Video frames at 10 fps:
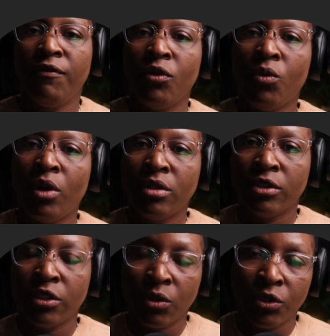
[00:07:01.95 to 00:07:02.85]
If you want
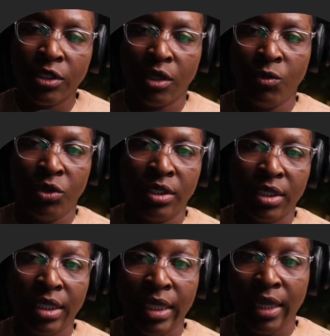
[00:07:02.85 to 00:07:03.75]
to store
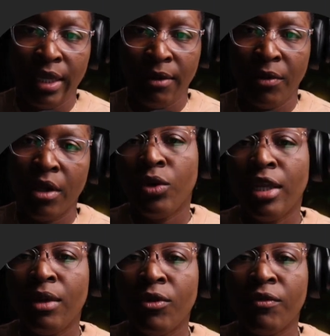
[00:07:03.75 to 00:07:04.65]
someone's name, you
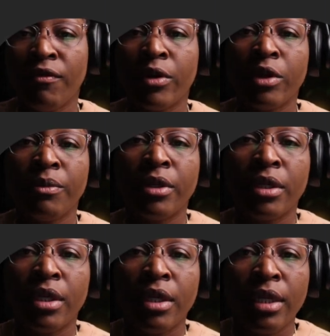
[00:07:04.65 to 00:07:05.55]
name your
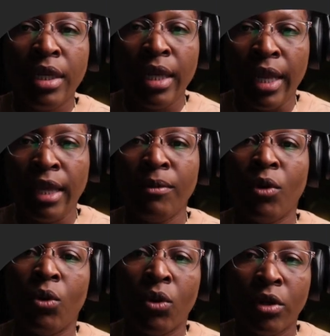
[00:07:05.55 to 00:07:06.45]
variable
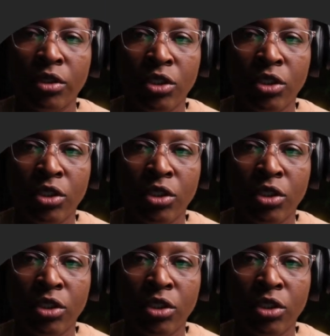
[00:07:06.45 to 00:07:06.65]
name, or